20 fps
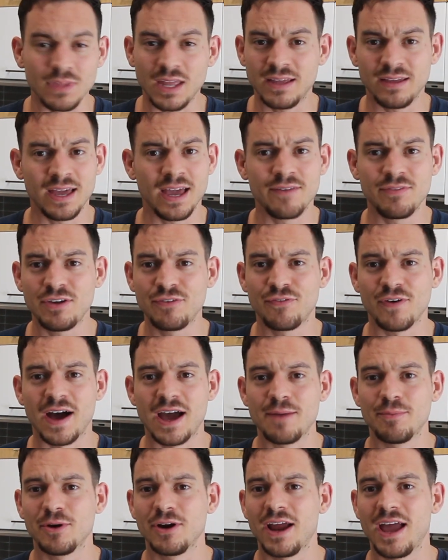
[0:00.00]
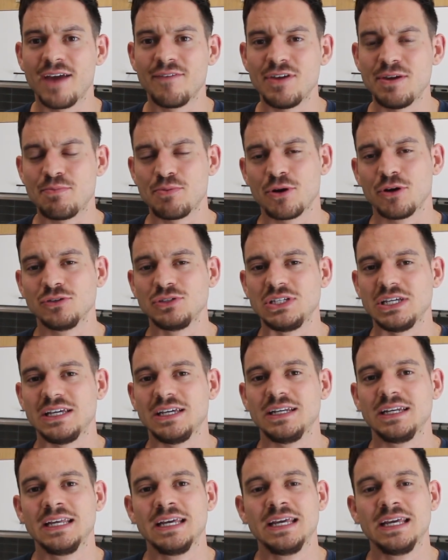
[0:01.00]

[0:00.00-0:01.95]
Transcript: Heavy fiber, heavy protein.